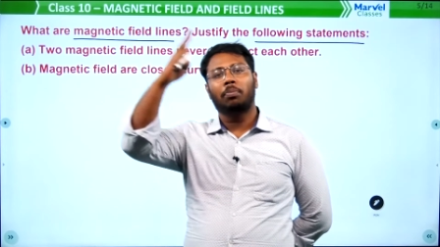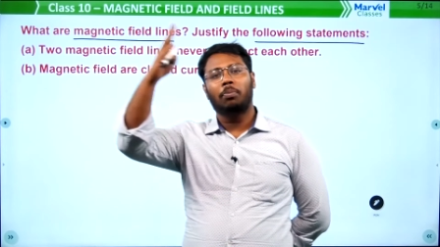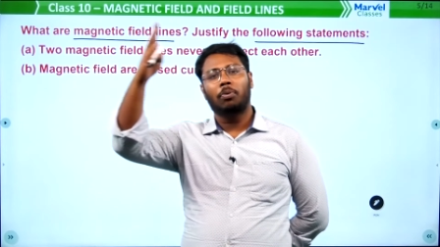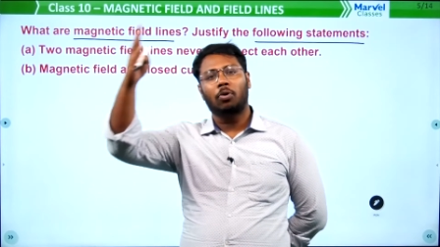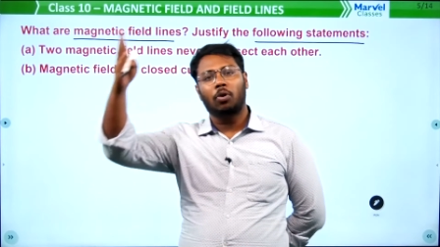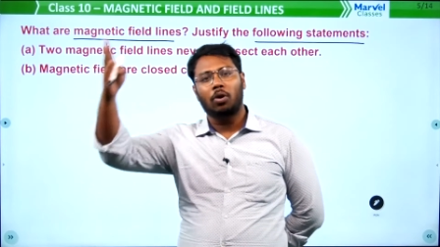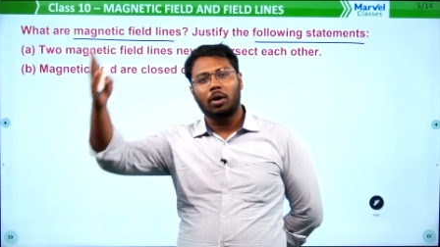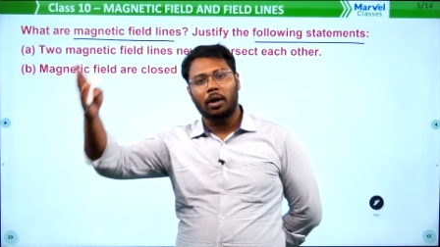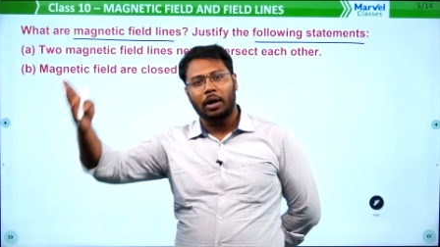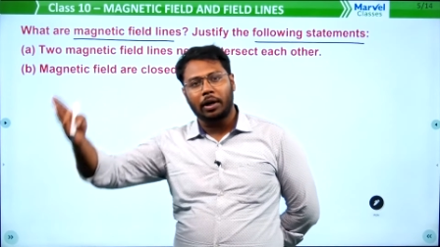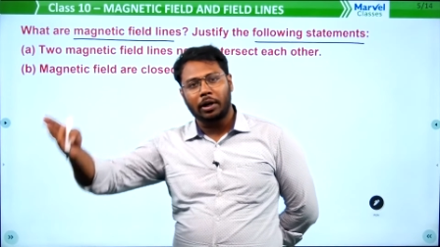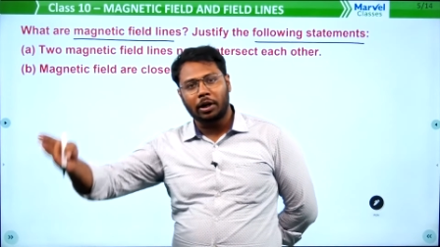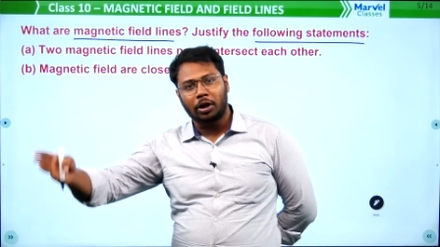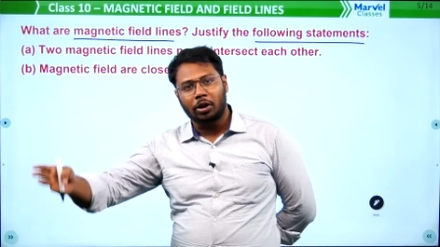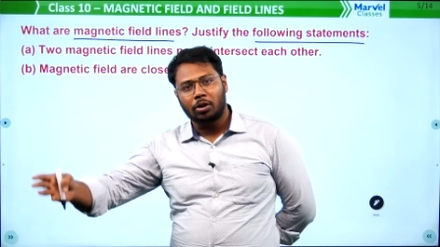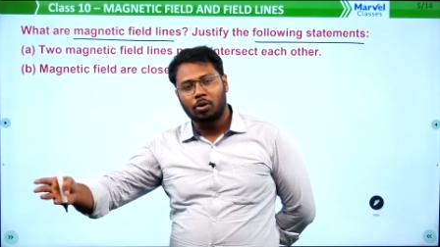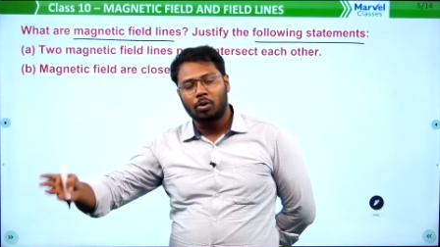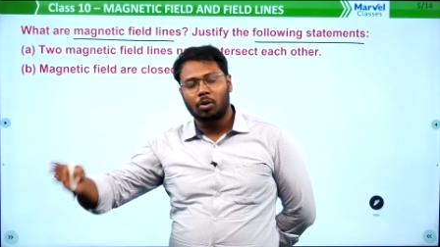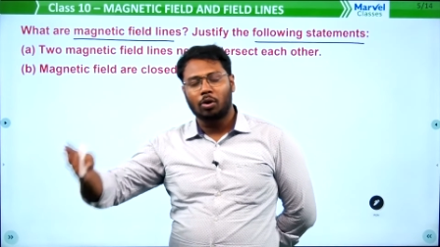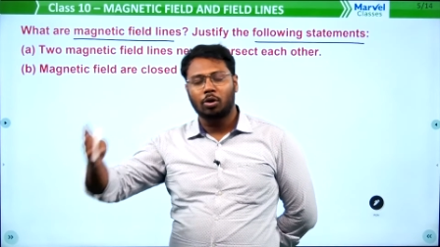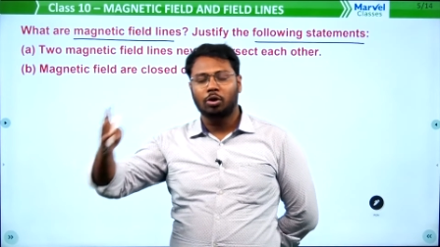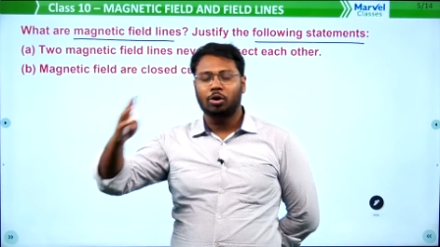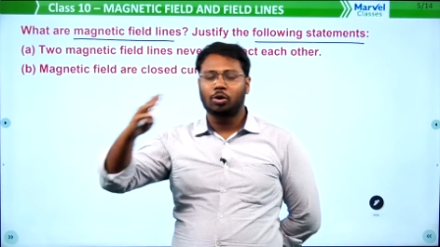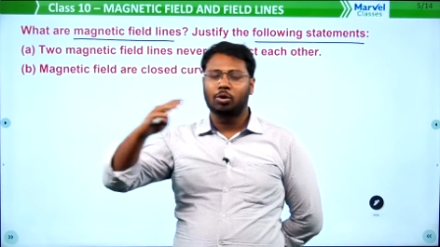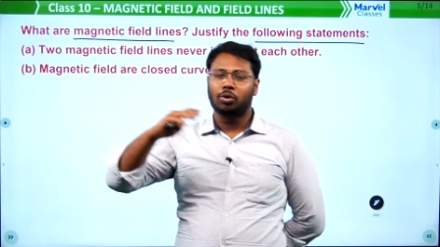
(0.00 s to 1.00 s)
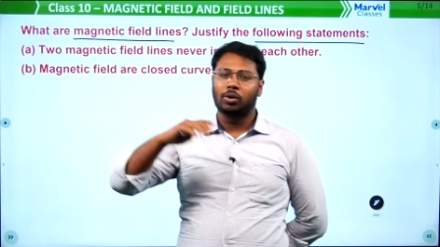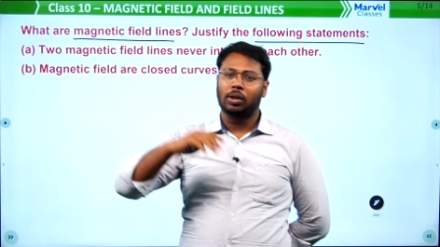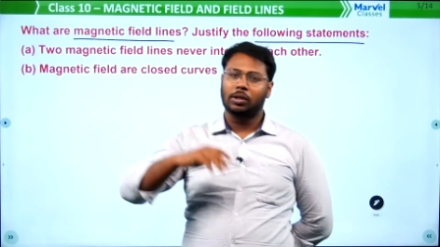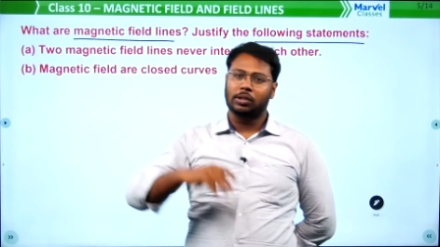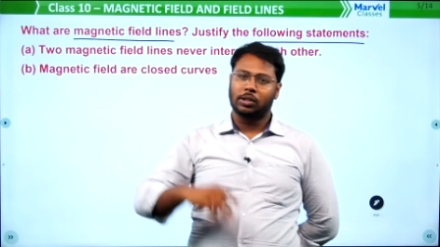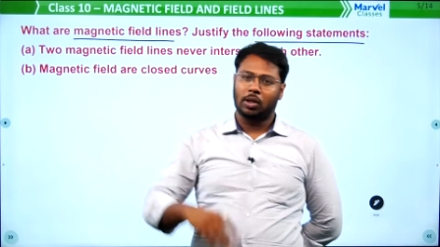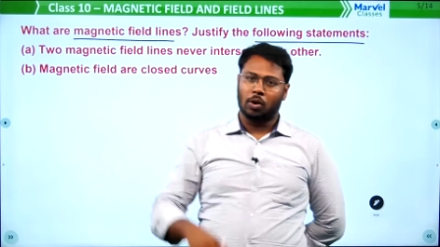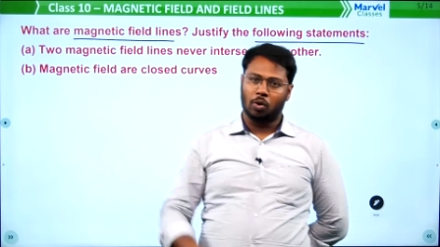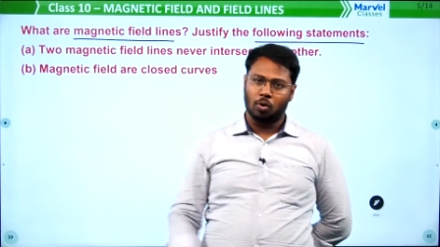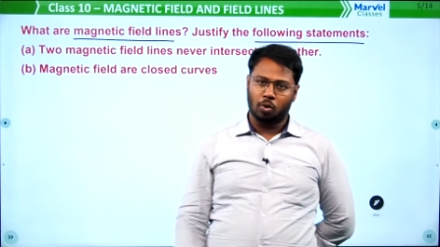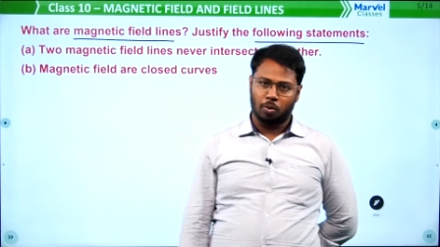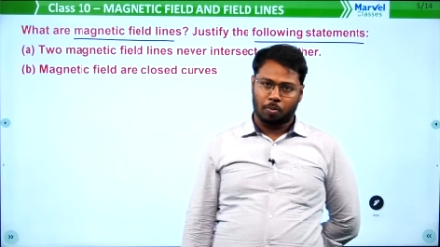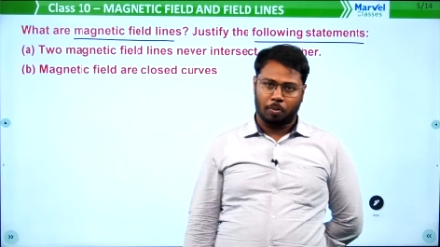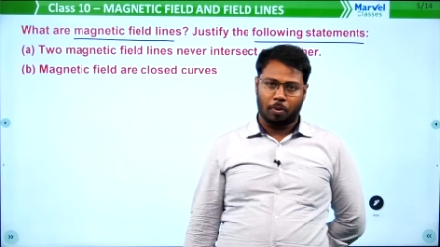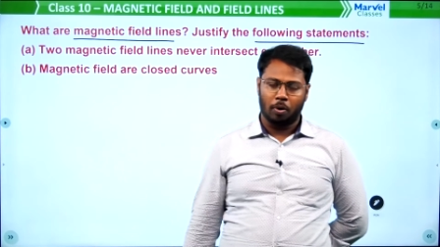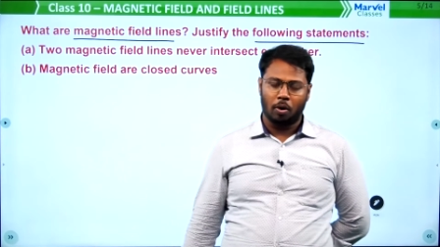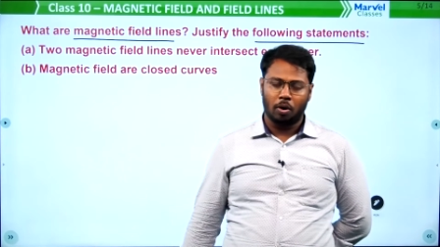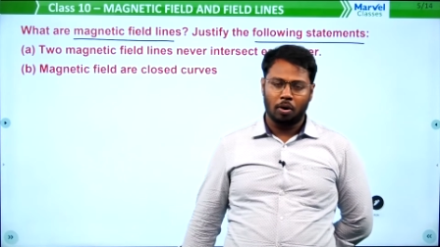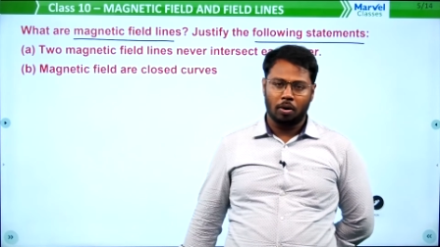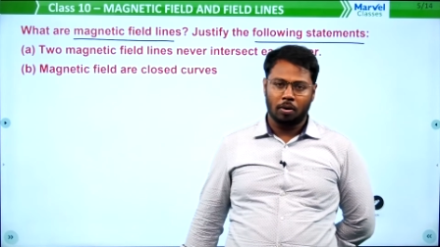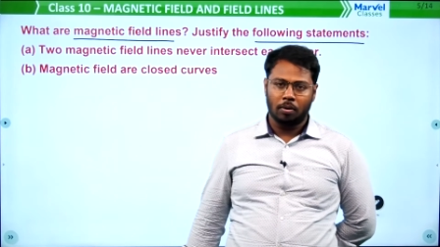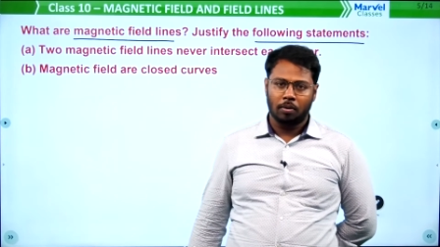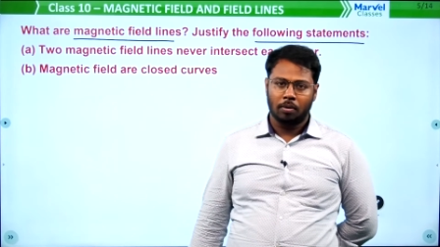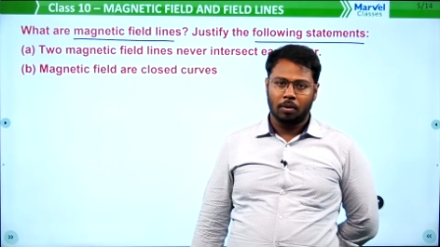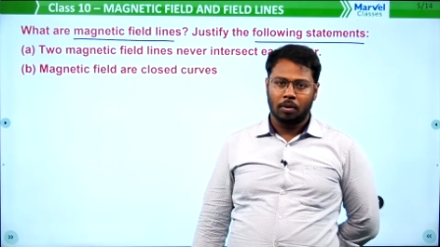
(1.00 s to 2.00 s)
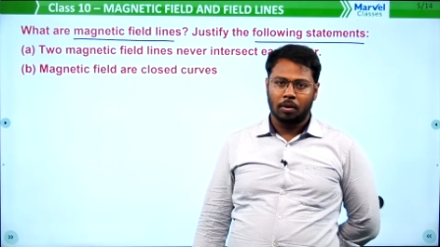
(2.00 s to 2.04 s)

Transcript: Pole and it goes to the South Pole,